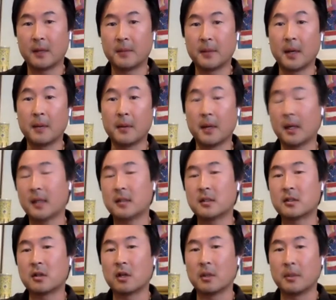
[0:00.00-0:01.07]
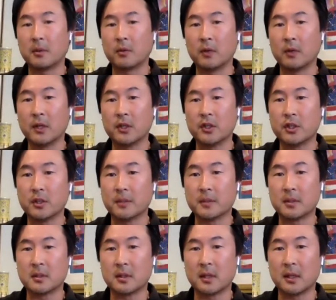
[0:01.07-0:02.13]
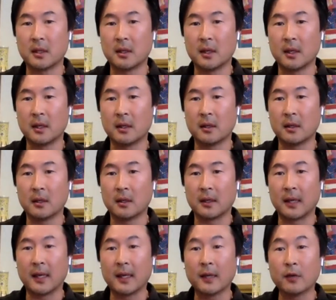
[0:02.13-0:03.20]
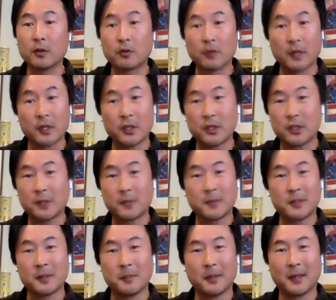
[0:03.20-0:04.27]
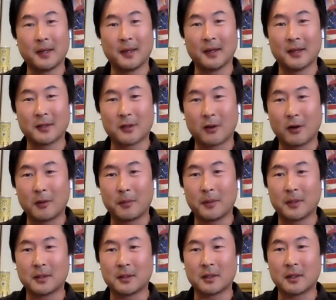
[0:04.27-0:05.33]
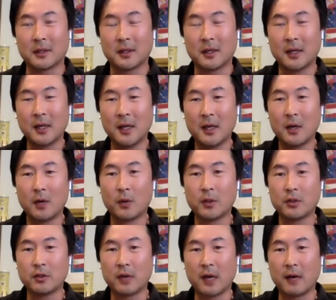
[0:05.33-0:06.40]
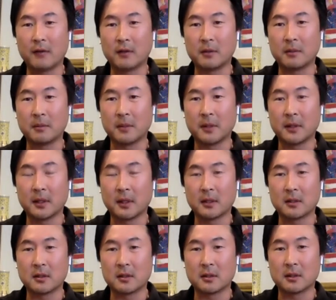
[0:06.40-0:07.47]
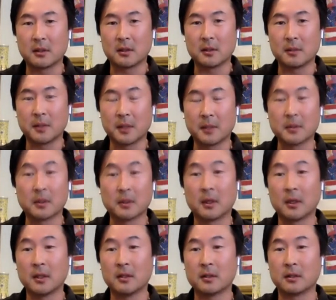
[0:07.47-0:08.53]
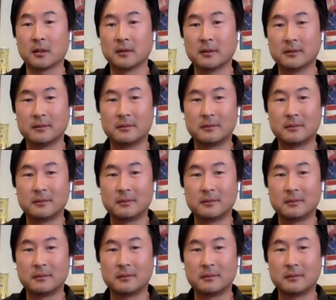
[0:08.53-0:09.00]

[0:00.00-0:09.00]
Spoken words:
I guess it's all about relationships, and getting those relationships in the beginning is hard, but once you have them, I think it becomes a lot easier.